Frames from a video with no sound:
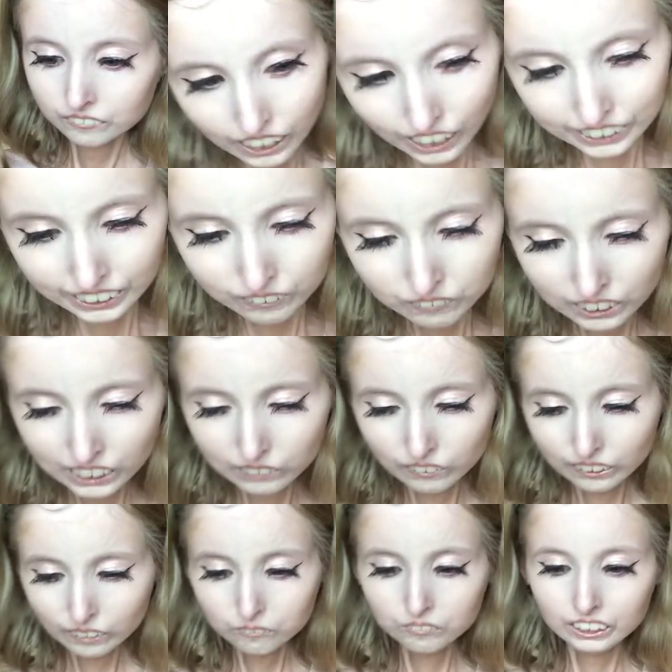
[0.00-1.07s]
I definitely
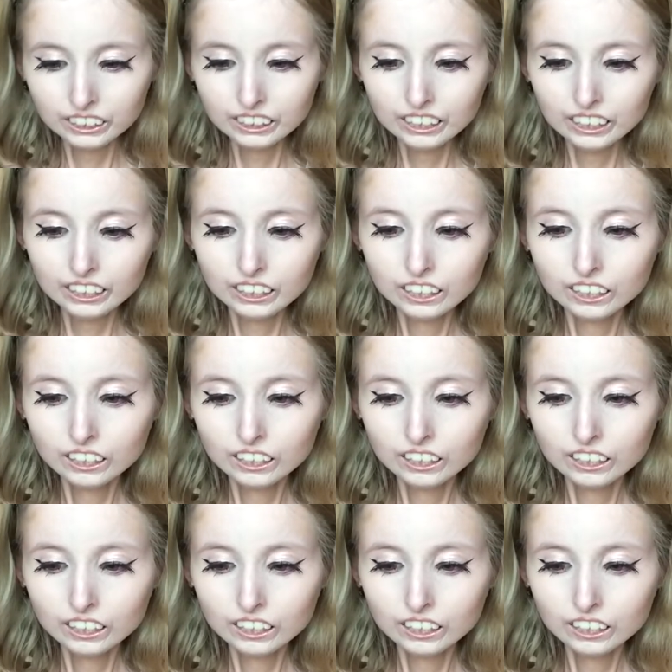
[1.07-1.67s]
recommend it.